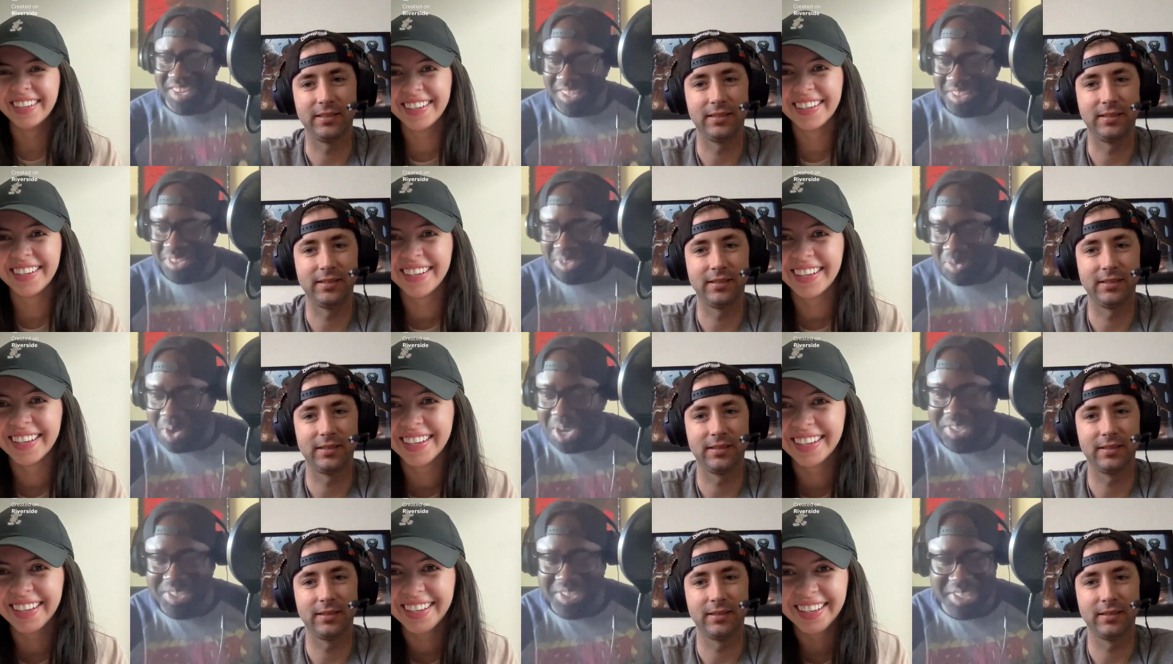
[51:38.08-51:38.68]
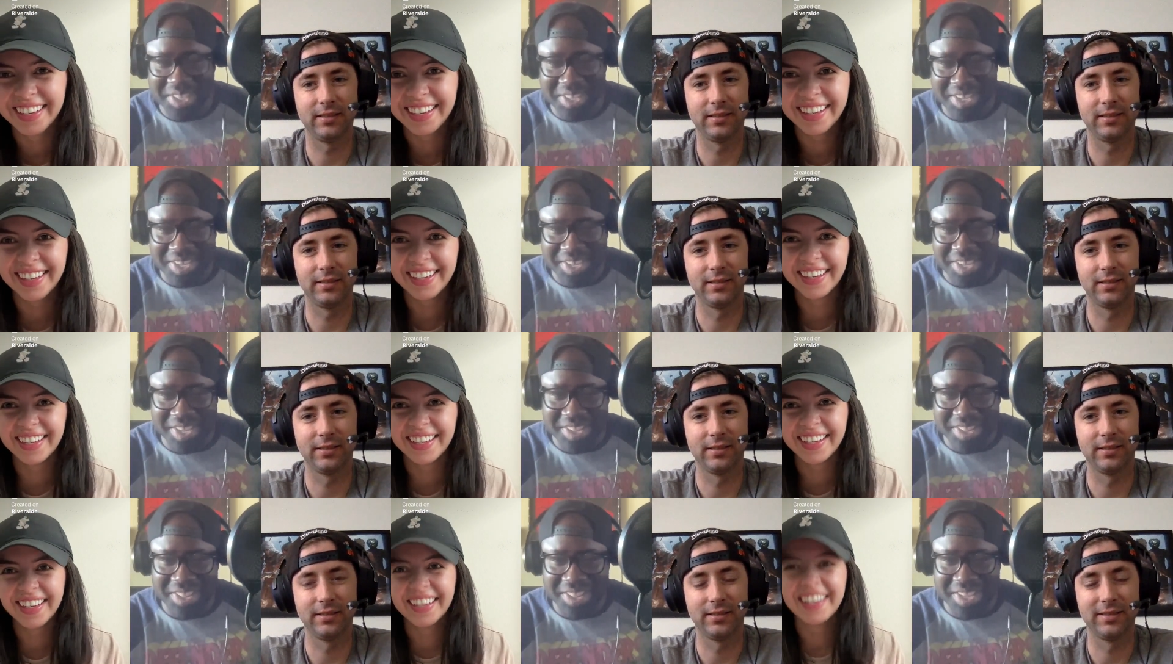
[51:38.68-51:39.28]
Speaker 1: got to get the rest of
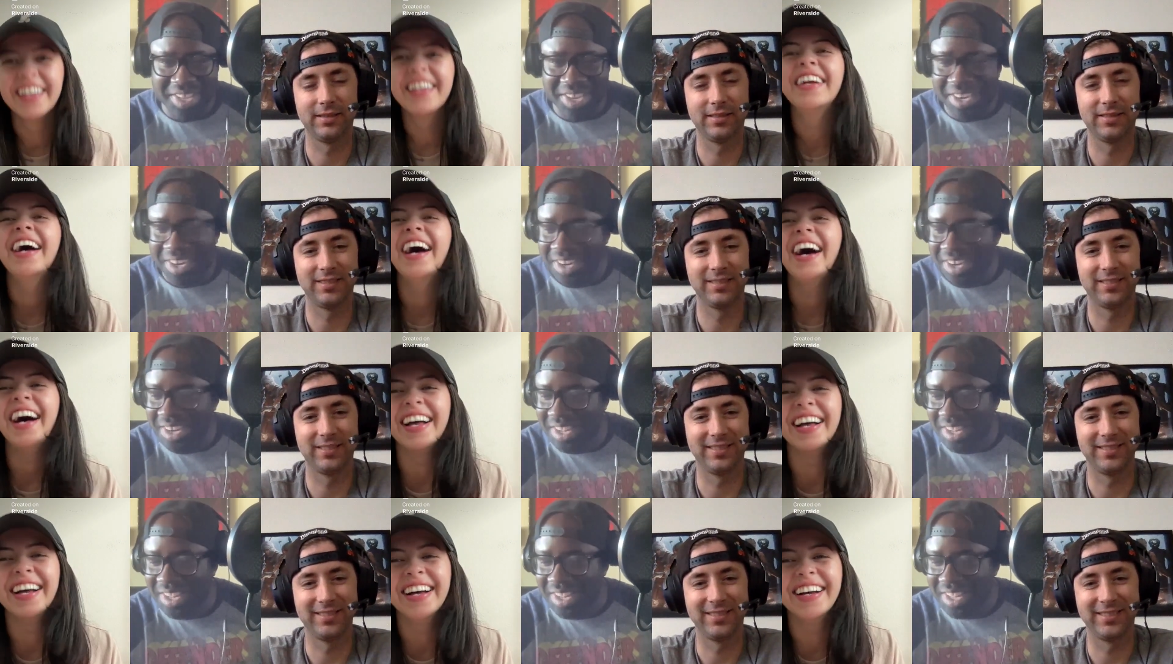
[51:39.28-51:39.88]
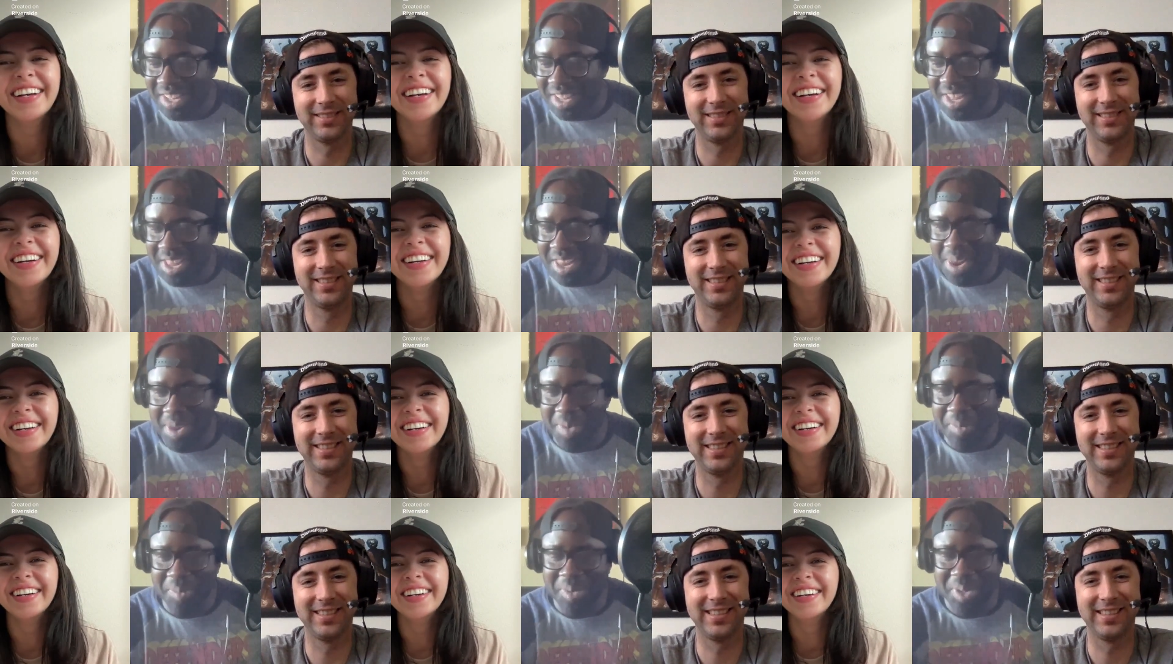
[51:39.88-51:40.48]
you in there. Yeah.
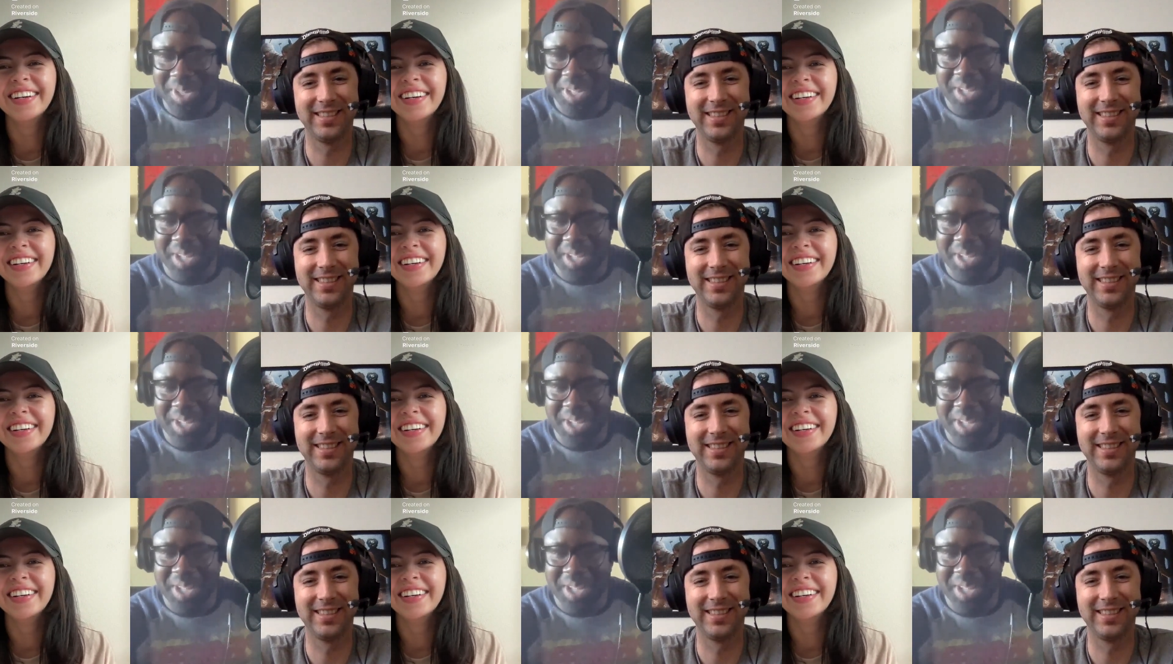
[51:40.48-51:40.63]
Um,